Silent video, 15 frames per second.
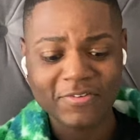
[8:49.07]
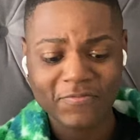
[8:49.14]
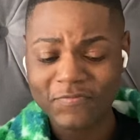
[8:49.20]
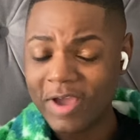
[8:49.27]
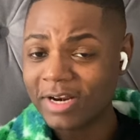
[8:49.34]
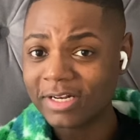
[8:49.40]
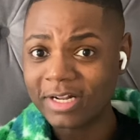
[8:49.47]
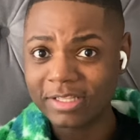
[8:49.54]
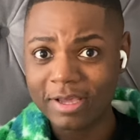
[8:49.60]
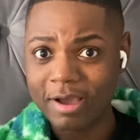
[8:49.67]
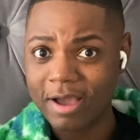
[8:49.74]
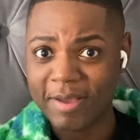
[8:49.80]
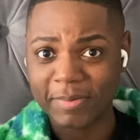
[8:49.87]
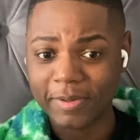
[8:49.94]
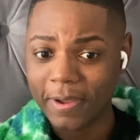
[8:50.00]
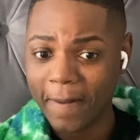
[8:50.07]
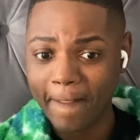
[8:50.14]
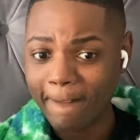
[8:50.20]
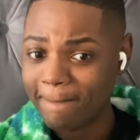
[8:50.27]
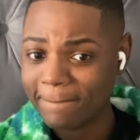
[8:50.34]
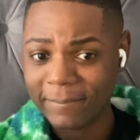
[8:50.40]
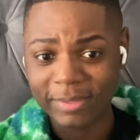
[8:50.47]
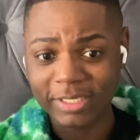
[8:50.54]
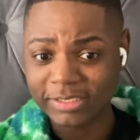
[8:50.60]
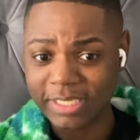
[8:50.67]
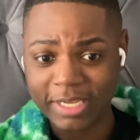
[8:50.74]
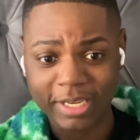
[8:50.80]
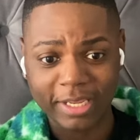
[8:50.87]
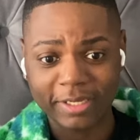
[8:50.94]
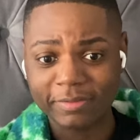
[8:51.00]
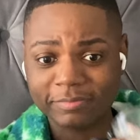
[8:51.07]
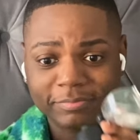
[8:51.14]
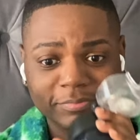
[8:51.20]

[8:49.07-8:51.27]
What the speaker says: Found another hobby. This ain't it.